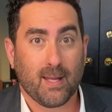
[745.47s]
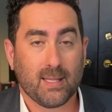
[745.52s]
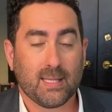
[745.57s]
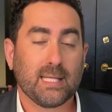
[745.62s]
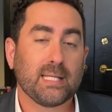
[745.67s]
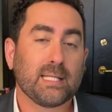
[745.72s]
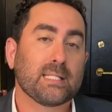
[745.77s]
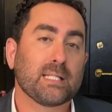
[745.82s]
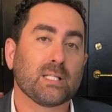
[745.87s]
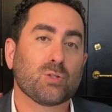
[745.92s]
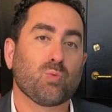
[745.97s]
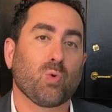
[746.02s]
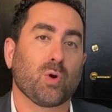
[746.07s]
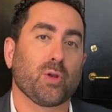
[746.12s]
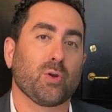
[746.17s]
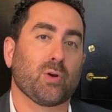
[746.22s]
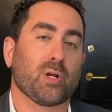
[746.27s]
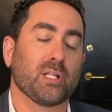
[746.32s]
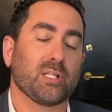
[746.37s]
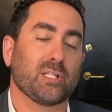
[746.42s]
This is where
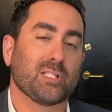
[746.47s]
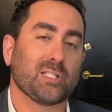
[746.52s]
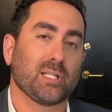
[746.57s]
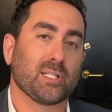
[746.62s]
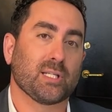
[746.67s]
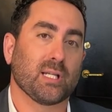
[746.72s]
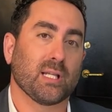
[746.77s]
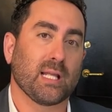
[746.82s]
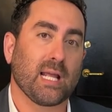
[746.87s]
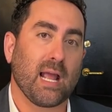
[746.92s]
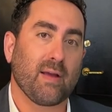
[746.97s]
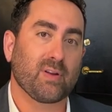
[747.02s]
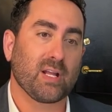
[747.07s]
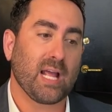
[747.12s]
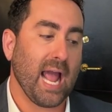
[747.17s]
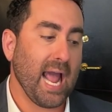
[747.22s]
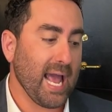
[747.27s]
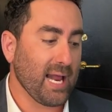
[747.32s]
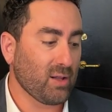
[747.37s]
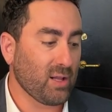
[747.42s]
you consistently have
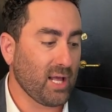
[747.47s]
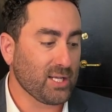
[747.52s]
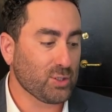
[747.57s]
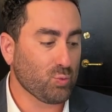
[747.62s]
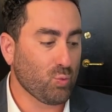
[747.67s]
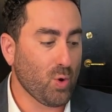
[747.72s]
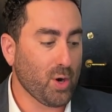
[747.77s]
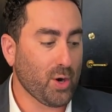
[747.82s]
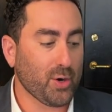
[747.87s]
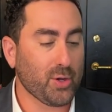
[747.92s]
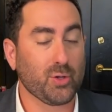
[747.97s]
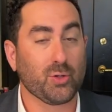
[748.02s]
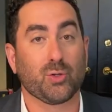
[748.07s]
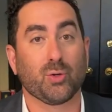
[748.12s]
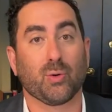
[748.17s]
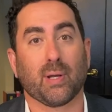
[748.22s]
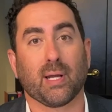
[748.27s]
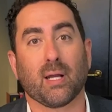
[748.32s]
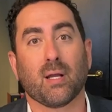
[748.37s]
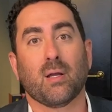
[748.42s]
to analyze what are you
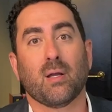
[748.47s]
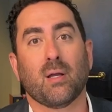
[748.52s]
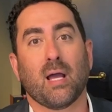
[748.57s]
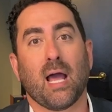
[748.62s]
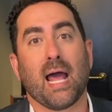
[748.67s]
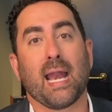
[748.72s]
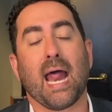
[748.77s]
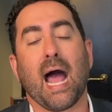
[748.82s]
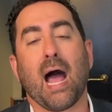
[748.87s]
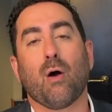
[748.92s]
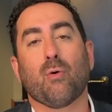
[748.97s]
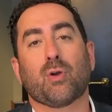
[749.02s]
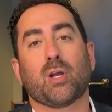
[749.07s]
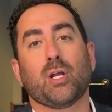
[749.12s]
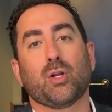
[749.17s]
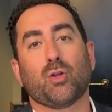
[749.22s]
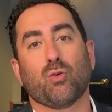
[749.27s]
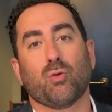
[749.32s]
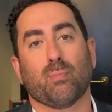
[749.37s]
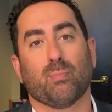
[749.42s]
doing and how
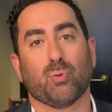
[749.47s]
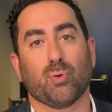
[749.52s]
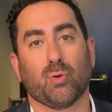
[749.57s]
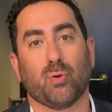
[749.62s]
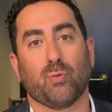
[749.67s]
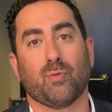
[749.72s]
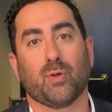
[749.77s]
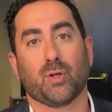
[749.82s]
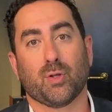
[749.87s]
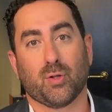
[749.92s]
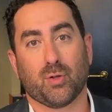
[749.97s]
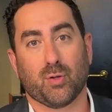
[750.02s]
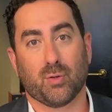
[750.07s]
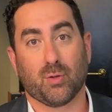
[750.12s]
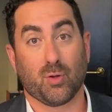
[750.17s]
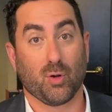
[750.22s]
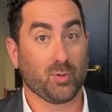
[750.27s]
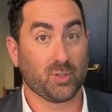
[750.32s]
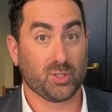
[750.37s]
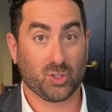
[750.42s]
can you improve
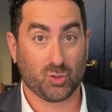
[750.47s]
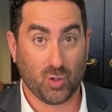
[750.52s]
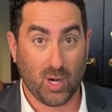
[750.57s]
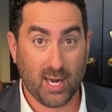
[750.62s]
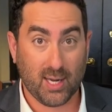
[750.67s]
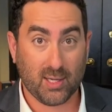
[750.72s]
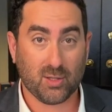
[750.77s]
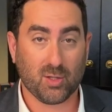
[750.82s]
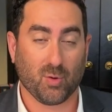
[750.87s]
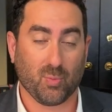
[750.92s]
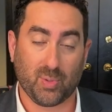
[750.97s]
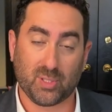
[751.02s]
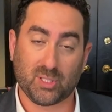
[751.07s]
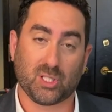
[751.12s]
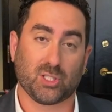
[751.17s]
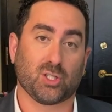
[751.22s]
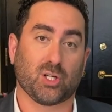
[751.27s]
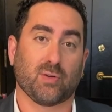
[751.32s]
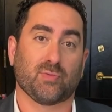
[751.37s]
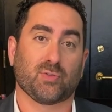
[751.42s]
your strength, your
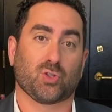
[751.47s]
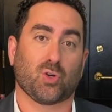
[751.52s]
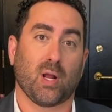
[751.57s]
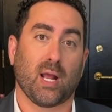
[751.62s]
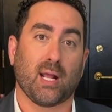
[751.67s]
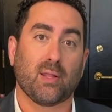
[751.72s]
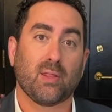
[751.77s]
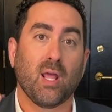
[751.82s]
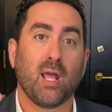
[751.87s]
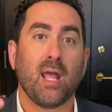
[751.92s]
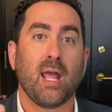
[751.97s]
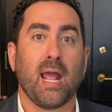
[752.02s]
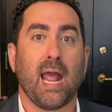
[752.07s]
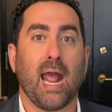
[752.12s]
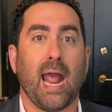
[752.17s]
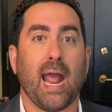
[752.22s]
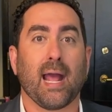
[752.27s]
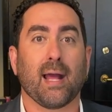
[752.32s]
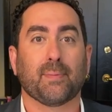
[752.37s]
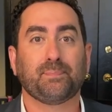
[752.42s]
position of strength,
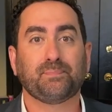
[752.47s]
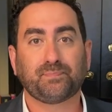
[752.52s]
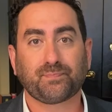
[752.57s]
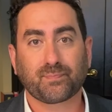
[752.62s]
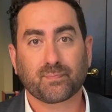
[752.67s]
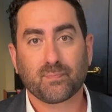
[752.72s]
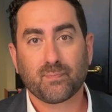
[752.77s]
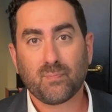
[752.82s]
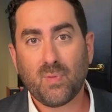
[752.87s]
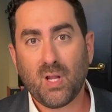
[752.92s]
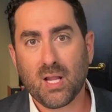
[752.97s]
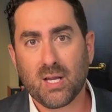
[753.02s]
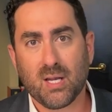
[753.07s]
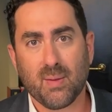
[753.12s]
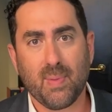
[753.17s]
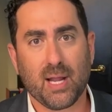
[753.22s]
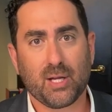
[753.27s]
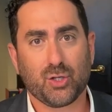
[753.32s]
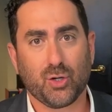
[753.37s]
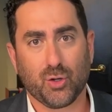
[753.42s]
and to
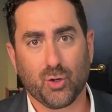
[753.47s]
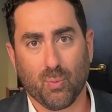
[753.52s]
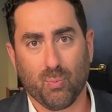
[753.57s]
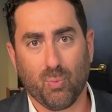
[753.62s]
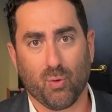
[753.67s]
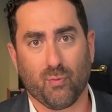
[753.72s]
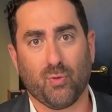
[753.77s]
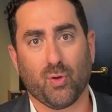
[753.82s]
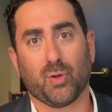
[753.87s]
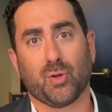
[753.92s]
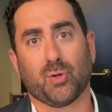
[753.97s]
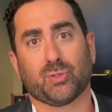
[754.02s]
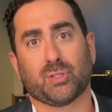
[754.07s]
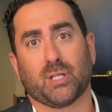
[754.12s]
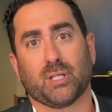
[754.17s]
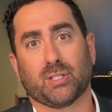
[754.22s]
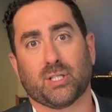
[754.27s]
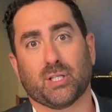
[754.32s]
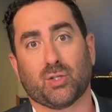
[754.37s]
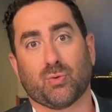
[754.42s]
make sure your portfolio is
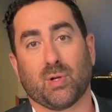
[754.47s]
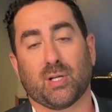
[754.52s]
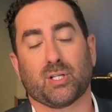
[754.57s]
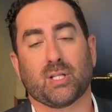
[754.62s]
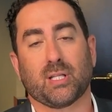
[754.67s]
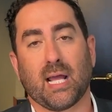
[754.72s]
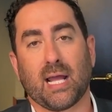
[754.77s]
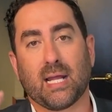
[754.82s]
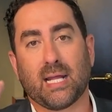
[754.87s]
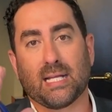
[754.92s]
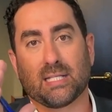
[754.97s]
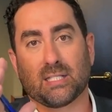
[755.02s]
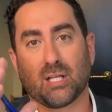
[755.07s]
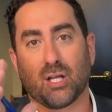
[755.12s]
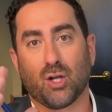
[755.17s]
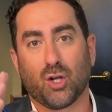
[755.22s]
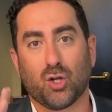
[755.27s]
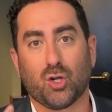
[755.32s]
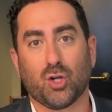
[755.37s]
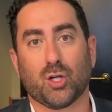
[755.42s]
in a situation that is
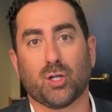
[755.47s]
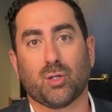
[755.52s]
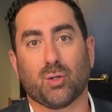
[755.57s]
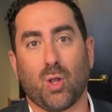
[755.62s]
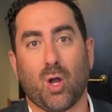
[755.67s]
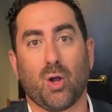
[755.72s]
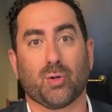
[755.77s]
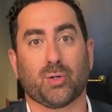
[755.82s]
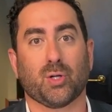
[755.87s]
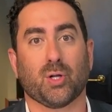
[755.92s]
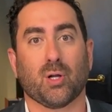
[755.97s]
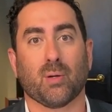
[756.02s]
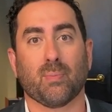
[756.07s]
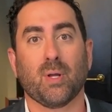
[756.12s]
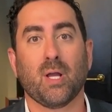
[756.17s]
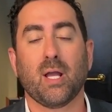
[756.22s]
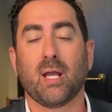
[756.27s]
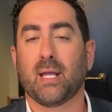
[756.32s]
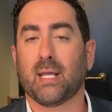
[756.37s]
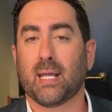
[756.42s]
good long-term.
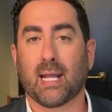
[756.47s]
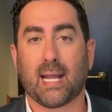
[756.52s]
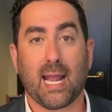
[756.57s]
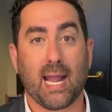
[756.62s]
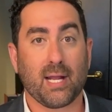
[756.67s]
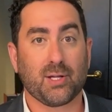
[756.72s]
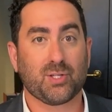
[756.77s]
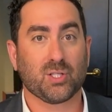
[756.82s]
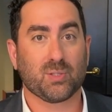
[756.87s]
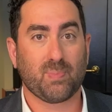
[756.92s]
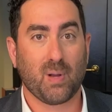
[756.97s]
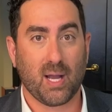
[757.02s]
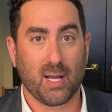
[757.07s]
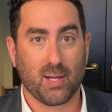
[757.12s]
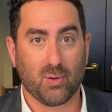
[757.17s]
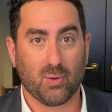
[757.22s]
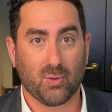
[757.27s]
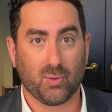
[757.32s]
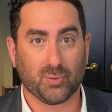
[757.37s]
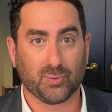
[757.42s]
You can't just buy
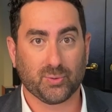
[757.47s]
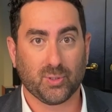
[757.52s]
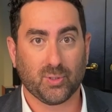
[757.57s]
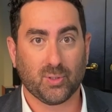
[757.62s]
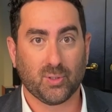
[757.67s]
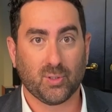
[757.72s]
and hold.